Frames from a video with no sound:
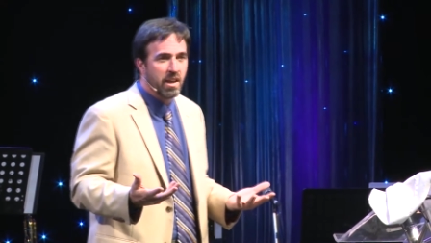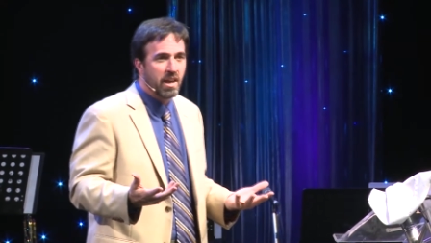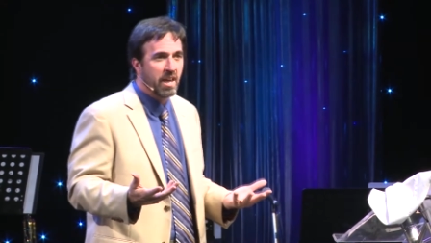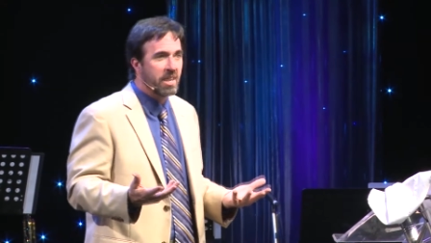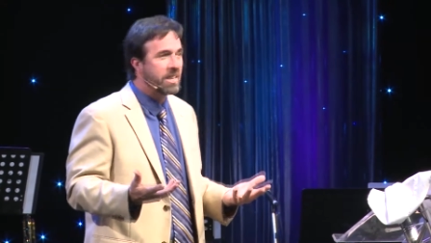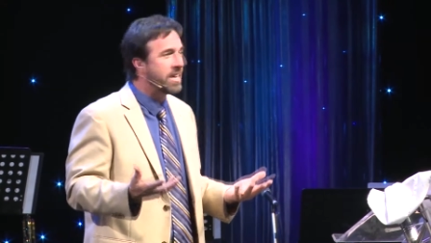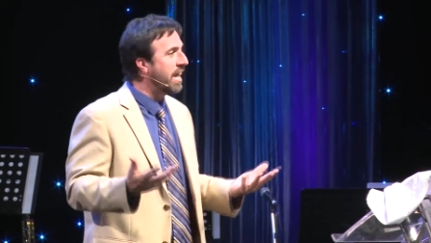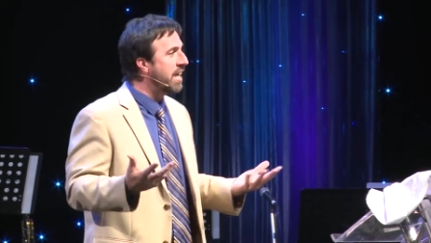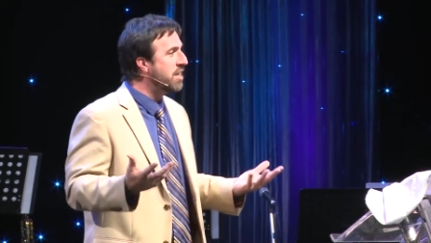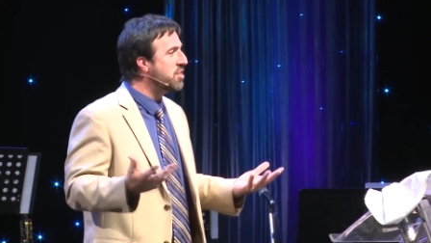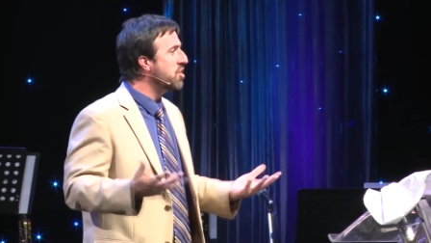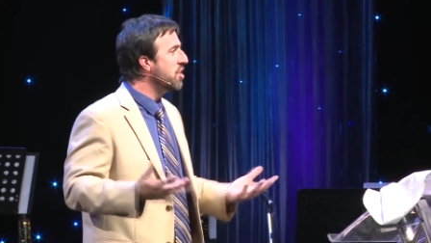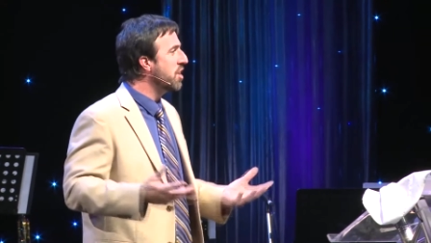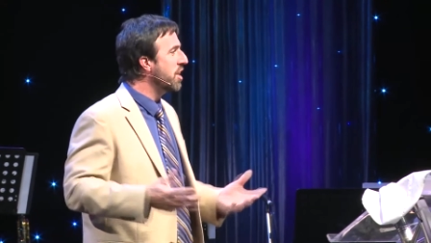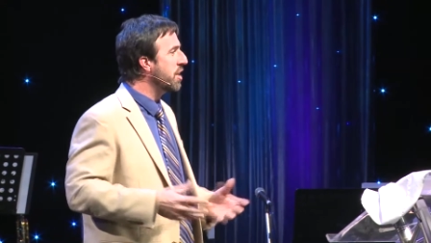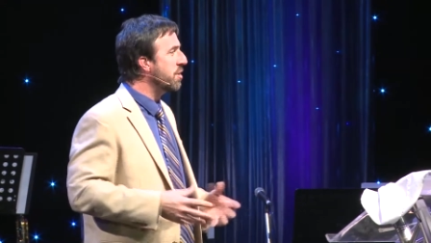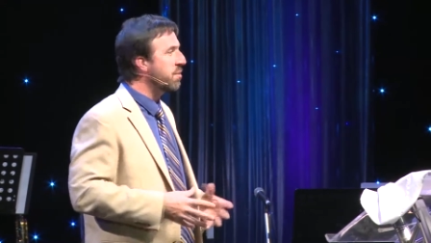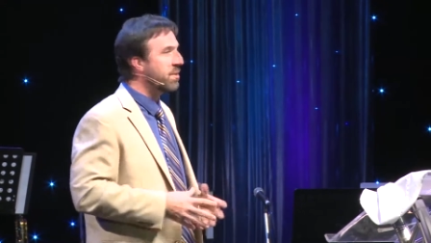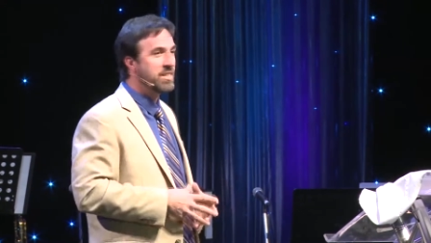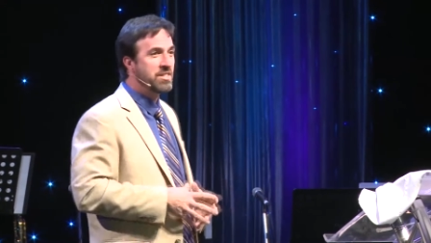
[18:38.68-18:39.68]

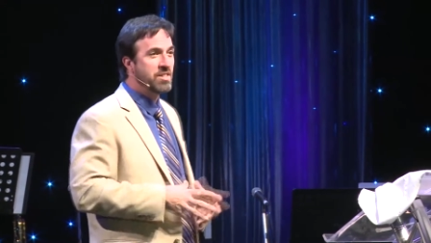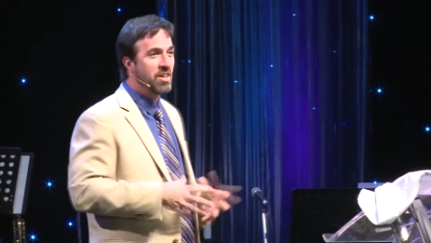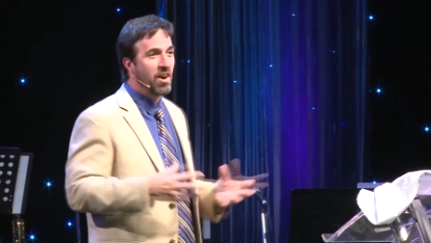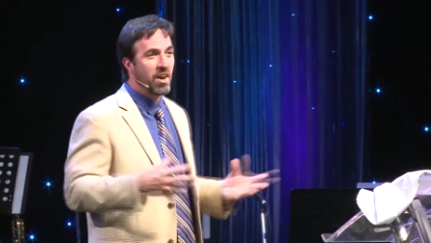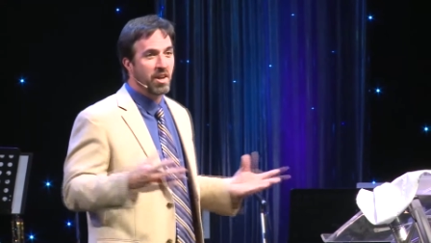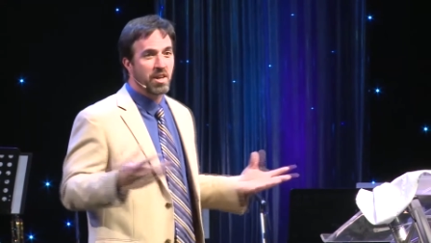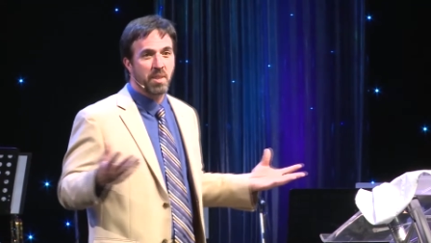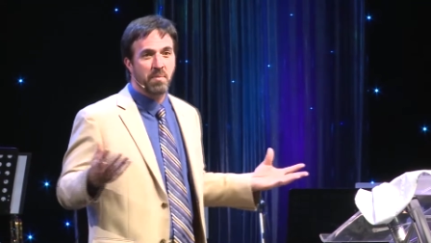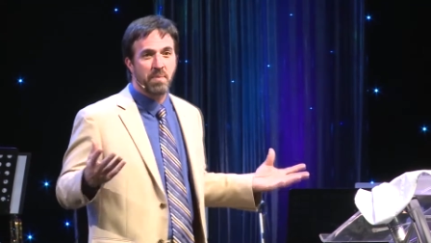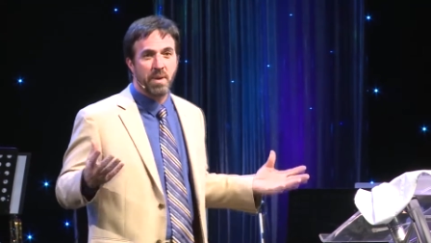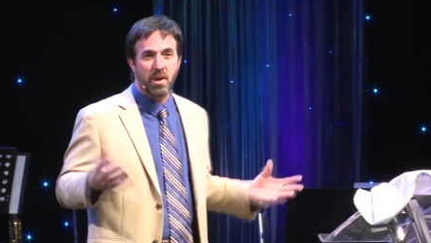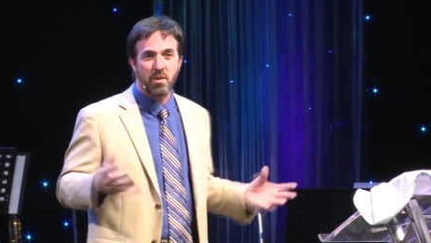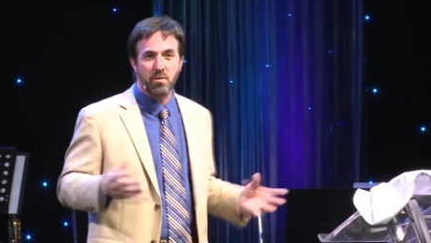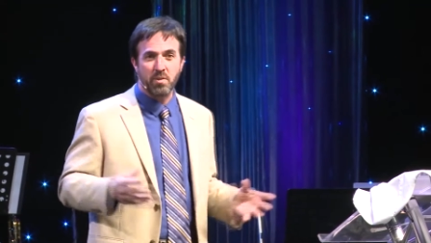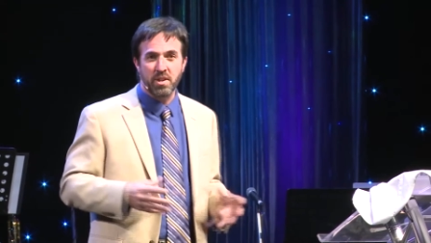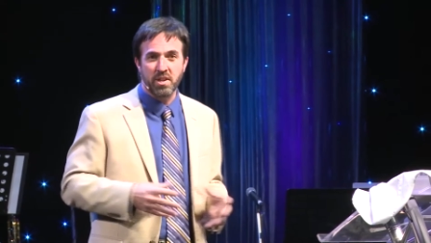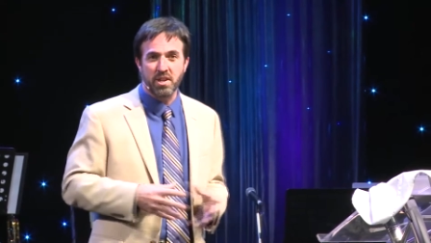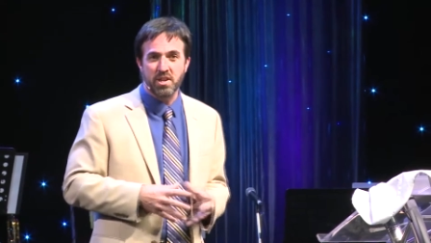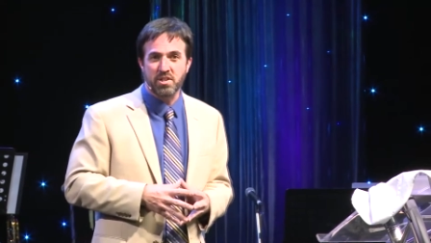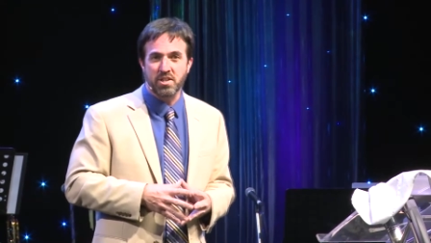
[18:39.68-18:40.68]
Occasionally, we'd talk about
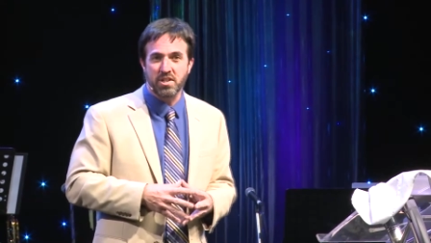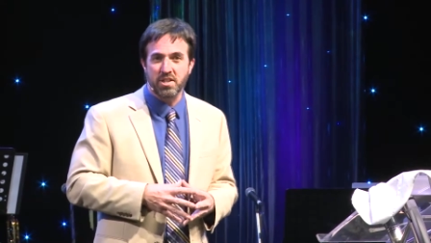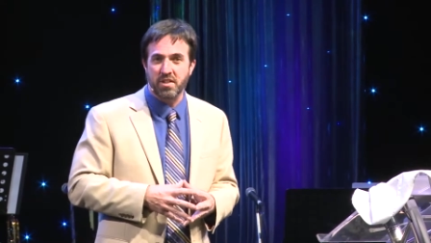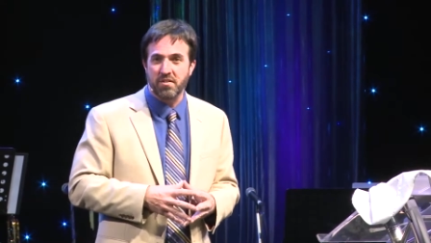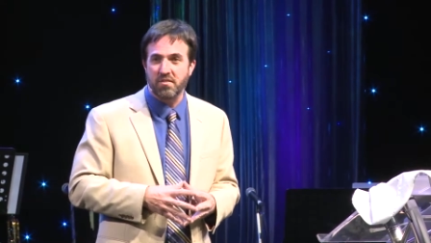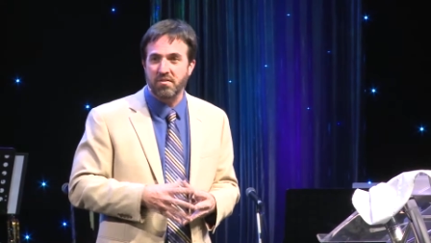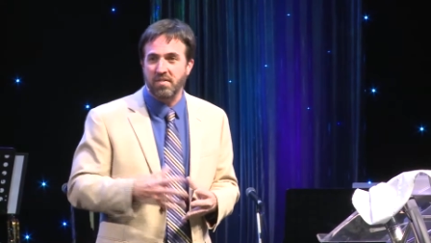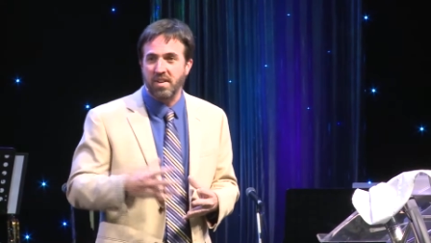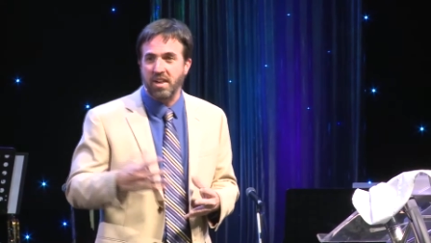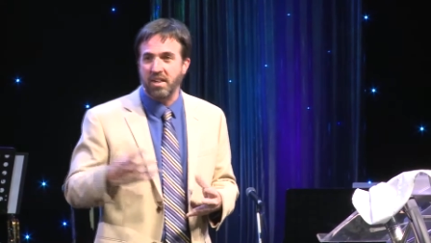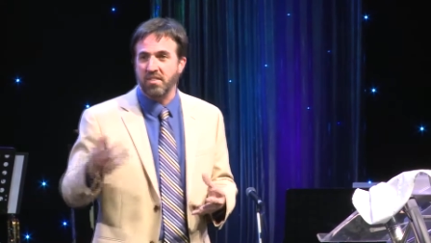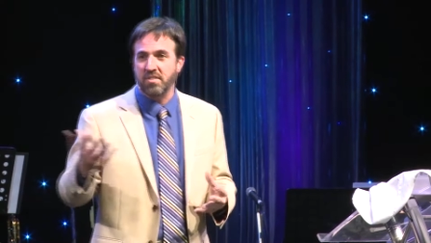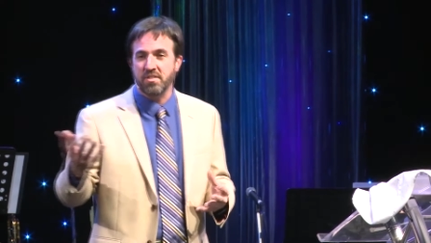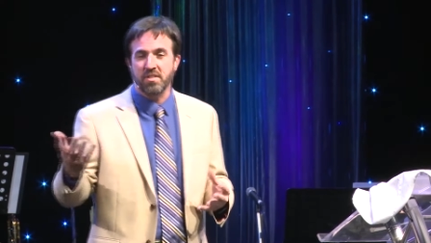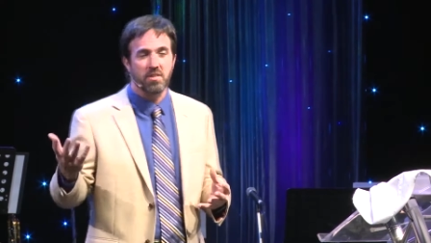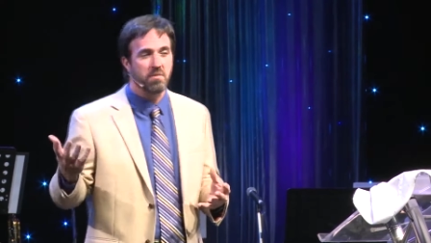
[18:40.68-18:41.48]
religion and faith,